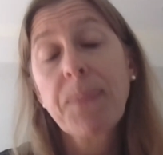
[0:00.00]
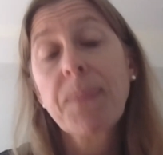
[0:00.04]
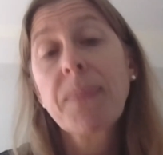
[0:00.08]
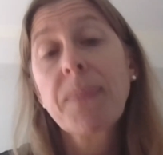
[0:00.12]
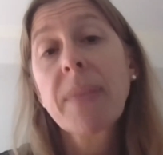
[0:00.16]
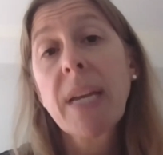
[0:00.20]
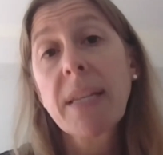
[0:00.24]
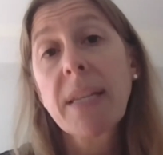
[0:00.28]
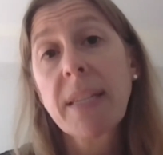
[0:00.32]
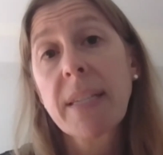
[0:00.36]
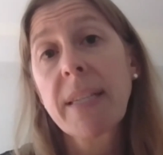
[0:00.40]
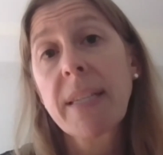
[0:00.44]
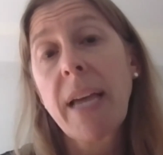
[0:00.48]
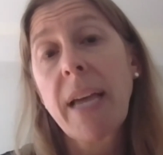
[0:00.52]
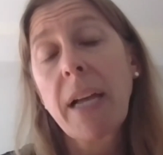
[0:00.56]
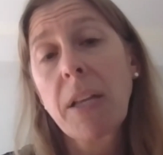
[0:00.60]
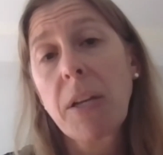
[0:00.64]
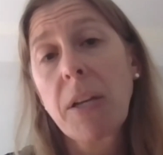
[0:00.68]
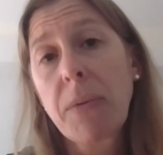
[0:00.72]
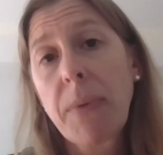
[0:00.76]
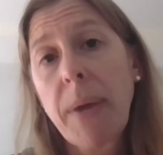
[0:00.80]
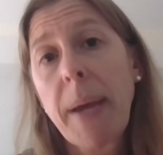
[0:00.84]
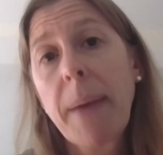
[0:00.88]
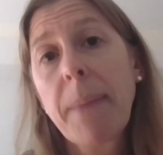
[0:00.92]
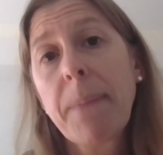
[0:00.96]
That's
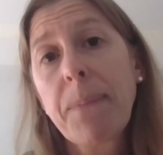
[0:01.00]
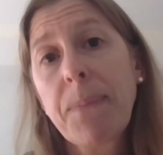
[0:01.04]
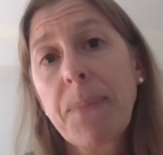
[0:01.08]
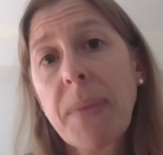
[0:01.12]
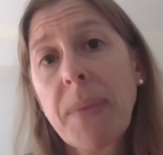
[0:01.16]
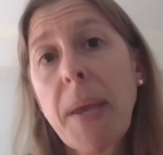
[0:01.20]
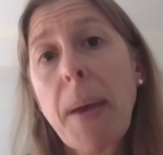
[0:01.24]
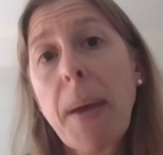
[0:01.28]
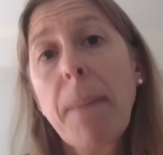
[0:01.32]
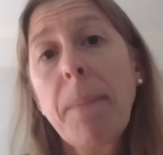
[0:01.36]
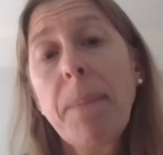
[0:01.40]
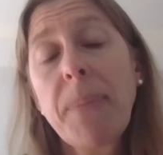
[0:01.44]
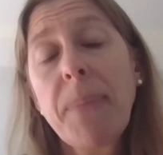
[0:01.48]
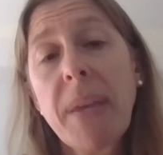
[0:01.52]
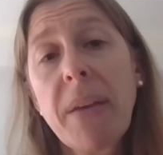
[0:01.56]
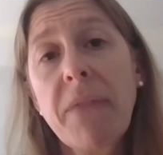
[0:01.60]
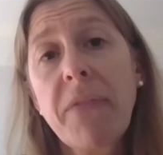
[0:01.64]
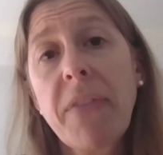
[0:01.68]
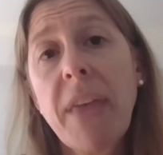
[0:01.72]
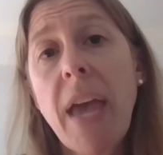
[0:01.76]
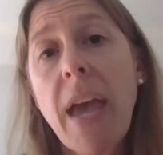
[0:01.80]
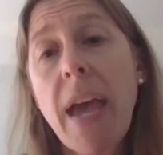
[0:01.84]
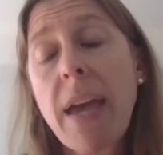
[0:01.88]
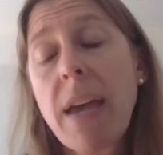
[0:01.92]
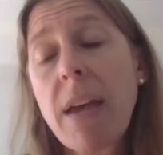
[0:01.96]
exactly right. Yep.
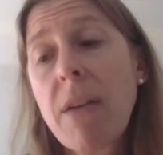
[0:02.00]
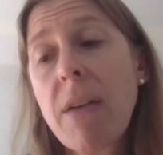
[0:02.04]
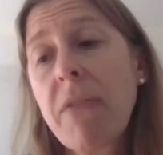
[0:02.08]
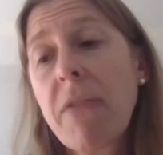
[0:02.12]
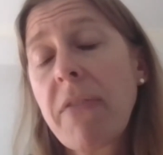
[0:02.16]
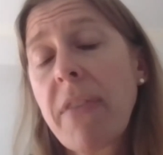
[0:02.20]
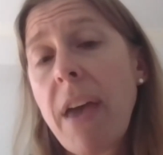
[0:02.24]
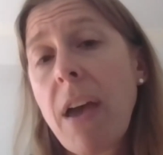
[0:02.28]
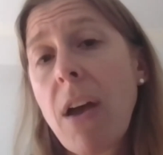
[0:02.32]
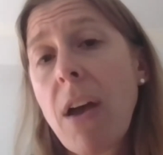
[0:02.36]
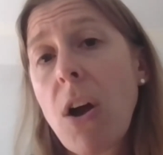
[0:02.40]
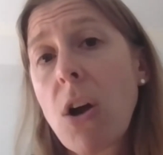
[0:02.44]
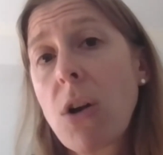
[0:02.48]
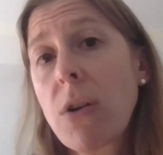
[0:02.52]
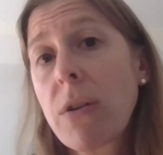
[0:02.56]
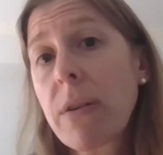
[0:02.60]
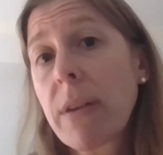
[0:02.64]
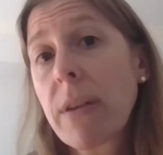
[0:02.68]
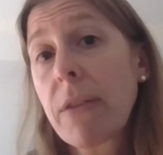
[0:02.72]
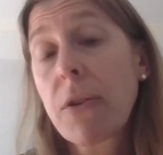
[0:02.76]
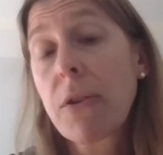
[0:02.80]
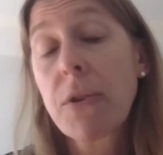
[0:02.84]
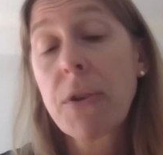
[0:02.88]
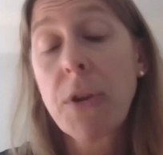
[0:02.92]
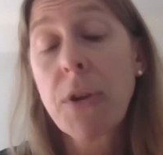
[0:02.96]
If they are
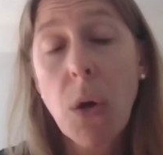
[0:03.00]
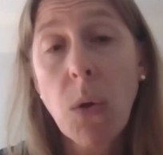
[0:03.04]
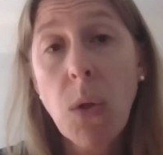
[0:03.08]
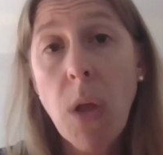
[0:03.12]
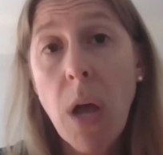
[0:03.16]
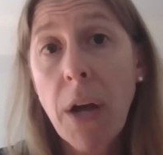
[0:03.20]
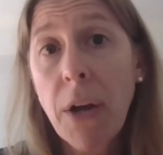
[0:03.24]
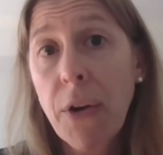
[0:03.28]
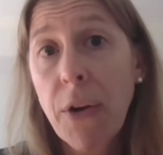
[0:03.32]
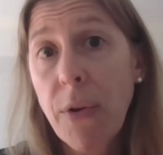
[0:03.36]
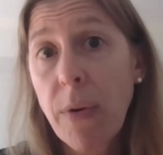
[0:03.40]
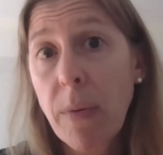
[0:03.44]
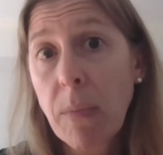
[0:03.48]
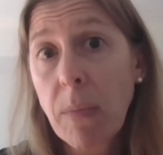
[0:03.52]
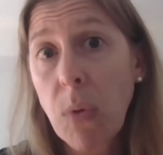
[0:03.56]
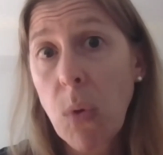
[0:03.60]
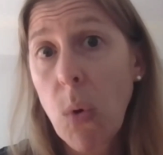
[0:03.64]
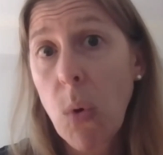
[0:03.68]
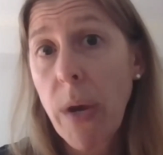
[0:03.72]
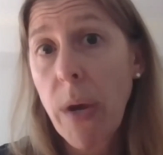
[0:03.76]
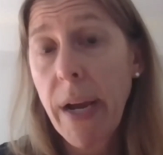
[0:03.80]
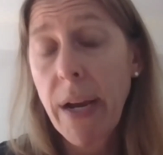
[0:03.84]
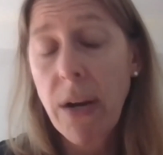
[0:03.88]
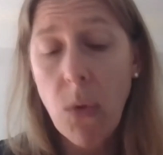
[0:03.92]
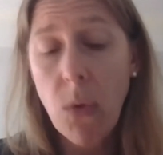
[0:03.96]
either no longer
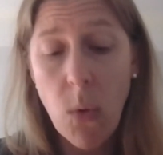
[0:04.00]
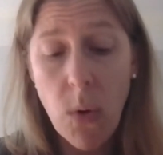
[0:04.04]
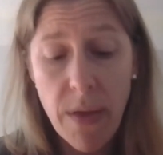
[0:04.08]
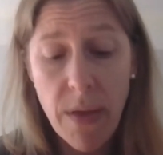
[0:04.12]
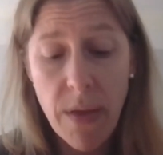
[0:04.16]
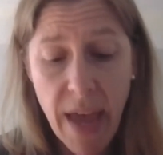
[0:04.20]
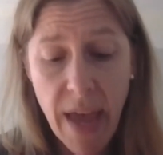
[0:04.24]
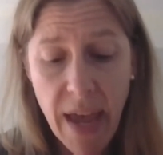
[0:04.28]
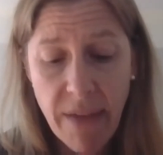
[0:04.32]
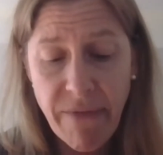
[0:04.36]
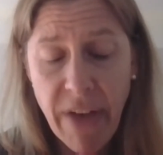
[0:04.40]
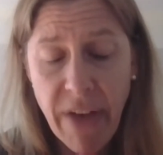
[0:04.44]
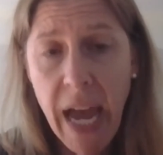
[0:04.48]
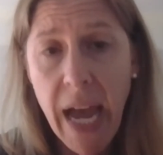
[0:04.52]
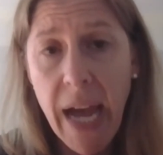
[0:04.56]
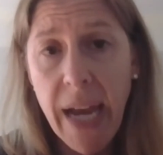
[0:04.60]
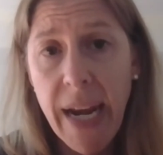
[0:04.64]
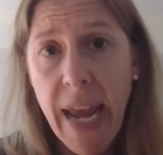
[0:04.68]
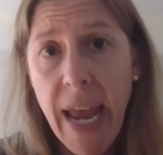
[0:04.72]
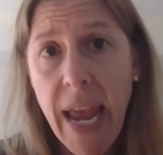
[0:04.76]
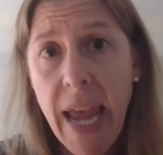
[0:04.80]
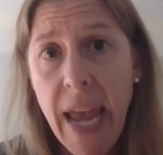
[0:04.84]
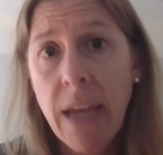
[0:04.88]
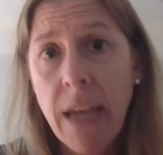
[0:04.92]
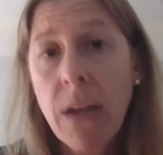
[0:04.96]
employed or they've had
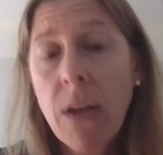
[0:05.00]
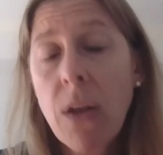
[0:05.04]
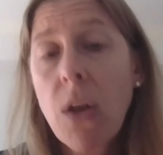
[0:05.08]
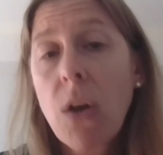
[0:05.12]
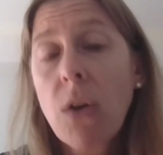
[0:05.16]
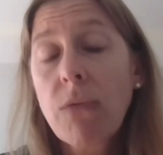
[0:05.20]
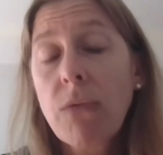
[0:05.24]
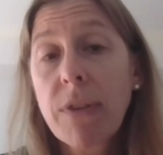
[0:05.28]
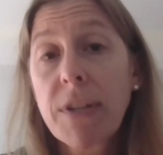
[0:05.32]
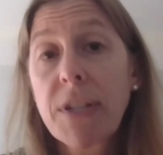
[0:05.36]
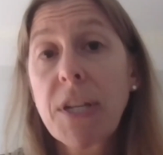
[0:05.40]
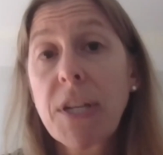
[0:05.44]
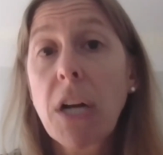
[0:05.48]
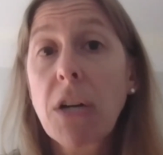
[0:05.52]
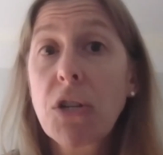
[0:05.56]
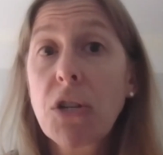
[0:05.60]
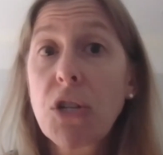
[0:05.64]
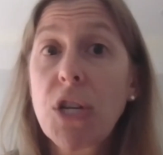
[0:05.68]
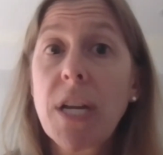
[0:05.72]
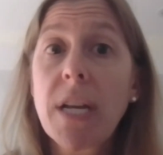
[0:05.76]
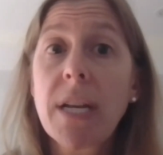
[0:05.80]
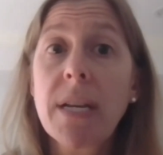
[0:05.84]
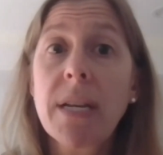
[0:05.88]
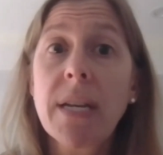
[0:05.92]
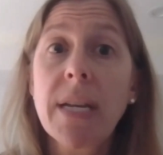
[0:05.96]
a
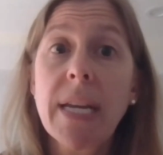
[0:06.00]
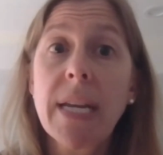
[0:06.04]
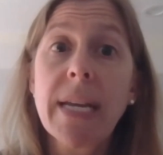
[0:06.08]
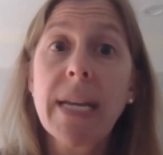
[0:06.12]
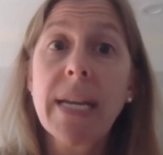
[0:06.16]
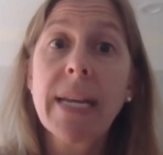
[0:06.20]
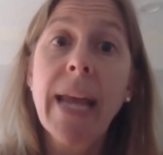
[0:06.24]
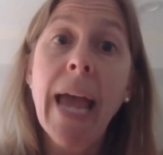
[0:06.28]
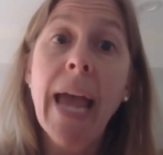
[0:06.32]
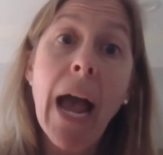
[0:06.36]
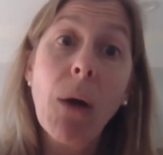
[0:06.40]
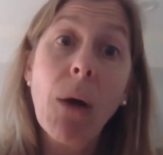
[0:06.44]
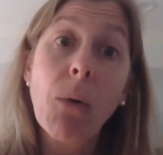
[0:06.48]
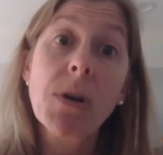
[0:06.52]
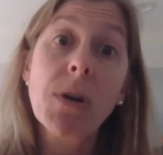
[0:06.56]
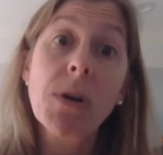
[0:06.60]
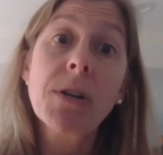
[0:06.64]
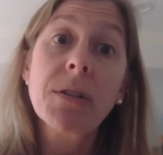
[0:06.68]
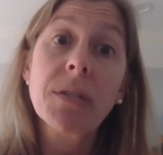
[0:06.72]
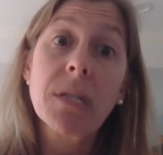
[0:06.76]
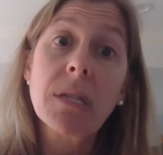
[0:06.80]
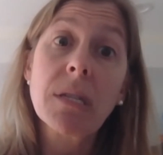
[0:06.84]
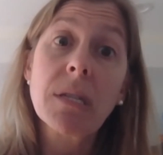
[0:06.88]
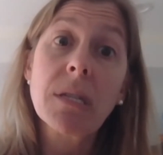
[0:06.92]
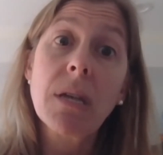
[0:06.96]
reduction in
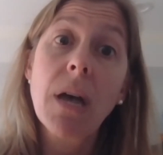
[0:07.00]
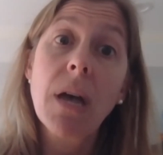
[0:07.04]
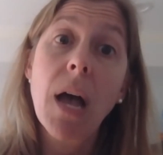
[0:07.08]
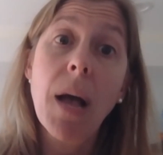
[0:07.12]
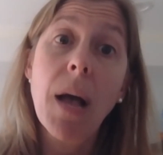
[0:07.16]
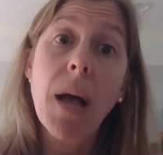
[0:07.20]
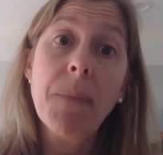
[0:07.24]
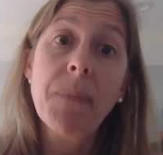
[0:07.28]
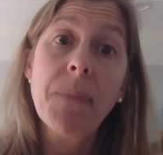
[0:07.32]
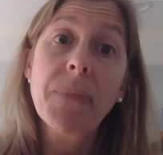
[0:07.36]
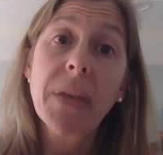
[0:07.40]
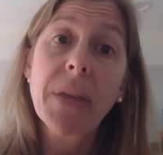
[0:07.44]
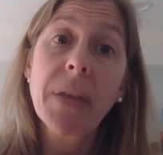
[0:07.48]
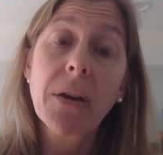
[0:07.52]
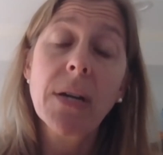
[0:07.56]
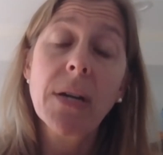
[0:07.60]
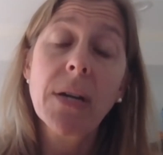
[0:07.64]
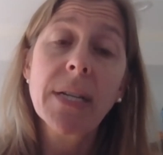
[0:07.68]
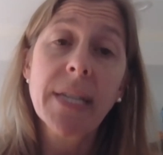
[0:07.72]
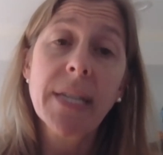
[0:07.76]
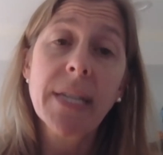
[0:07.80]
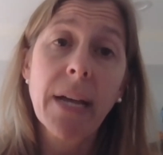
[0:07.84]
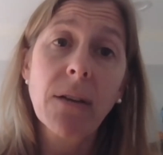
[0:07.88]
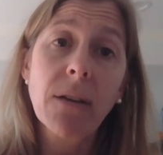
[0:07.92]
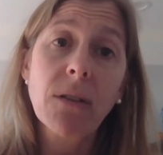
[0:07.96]
hours, they're
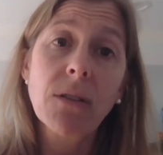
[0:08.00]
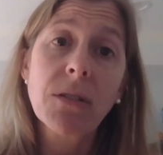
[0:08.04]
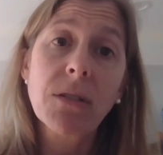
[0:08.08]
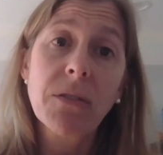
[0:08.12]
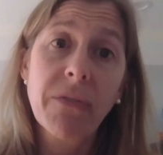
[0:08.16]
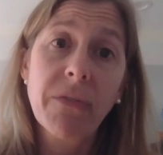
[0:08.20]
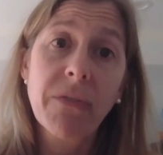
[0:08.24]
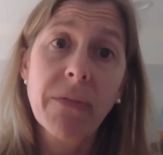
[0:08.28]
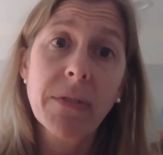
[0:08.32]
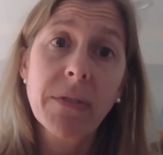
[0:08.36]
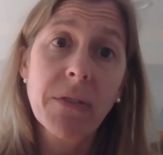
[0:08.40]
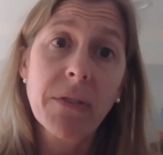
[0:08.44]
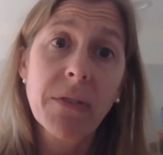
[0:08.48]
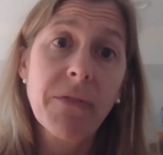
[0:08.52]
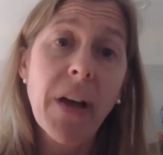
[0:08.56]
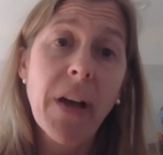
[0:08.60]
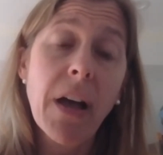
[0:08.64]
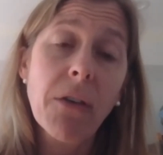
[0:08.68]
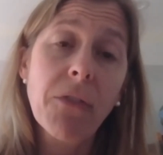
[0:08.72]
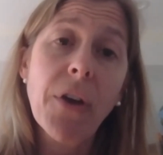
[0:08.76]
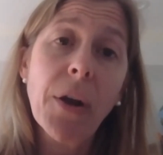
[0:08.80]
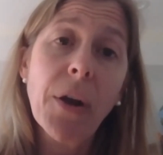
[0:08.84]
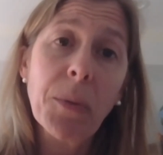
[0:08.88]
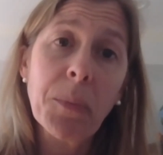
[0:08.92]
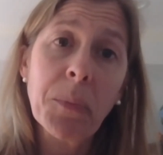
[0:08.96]
entitled to
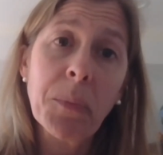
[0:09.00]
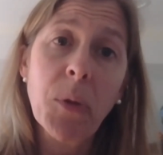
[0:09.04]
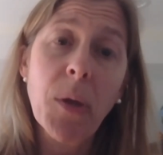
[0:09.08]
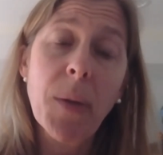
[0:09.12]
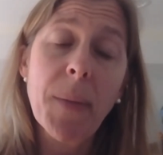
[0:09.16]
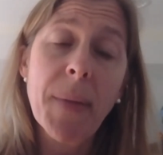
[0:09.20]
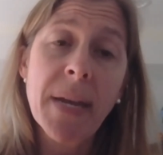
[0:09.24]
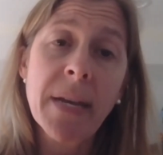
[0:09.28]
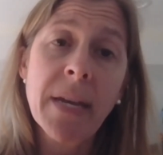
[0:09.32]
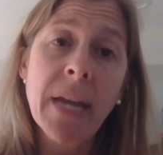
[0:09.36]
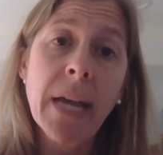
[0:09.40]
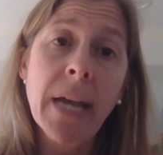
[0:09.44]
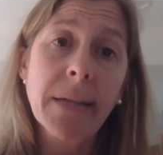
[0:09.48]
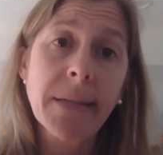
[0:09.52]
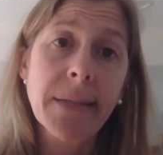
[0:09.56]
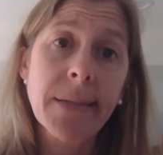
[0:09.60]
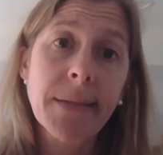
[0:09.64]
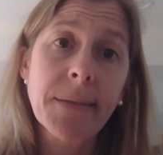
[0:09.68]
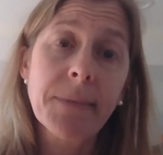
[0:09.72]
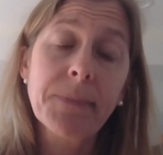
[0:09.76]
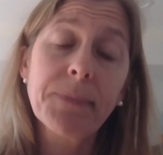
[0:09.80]
file for unemployment. Yes.